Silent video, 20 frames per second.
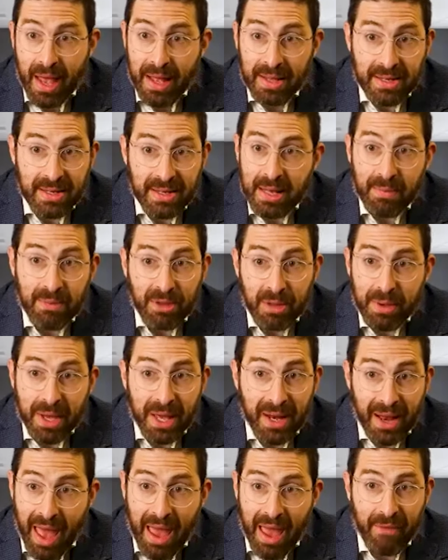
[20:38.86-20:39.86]
and seem to
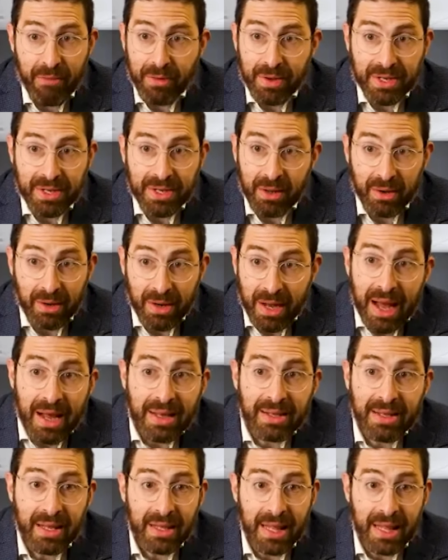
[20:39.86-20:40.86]
be at every single
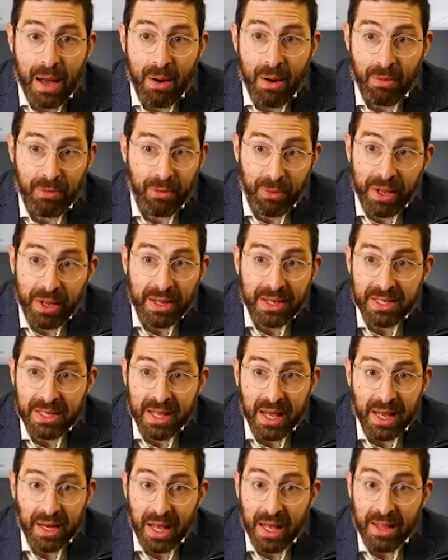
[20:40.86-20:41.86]
cocktail hour for real
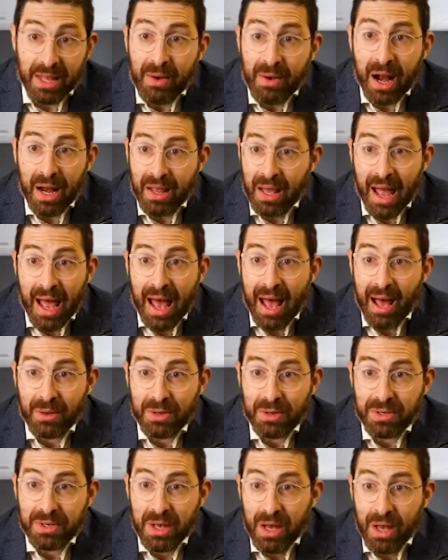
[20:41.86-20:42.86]
estate and they're out of the
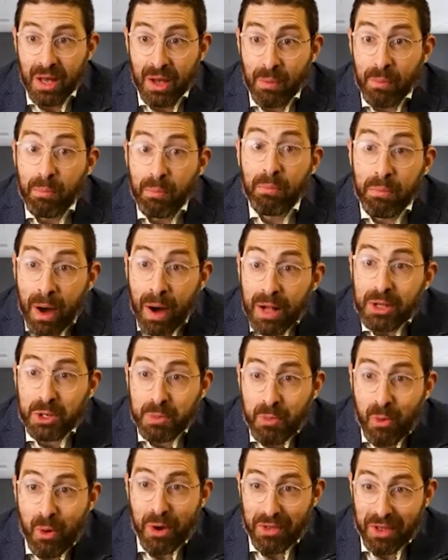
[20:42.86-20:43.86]
house
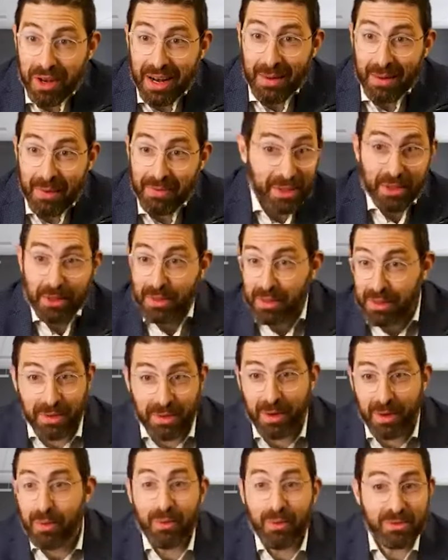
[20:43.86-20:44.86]
much more than I'm than
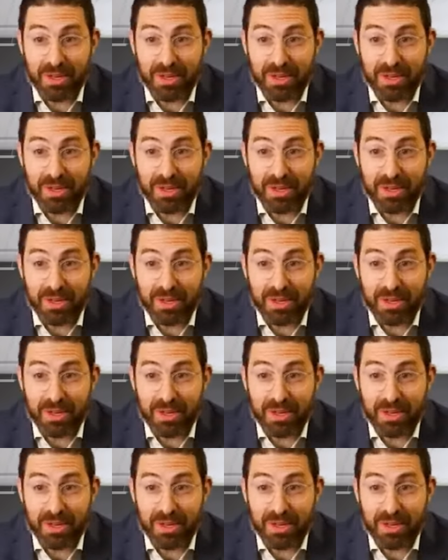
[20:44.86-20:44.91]
you know